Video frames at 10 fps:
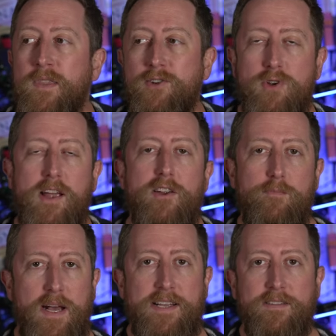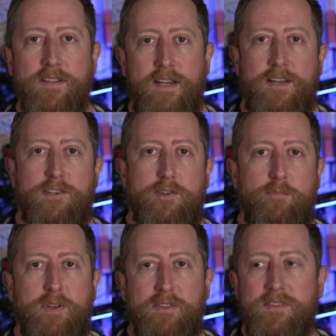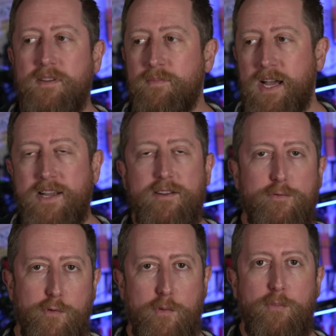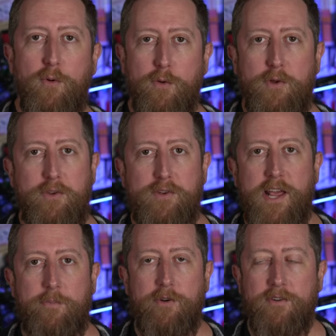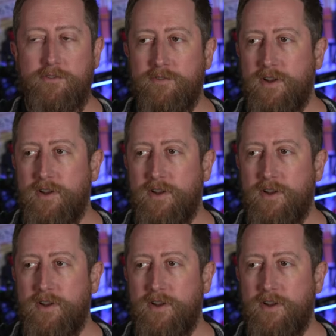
try your best to build some kind of a rapport with your neighbor,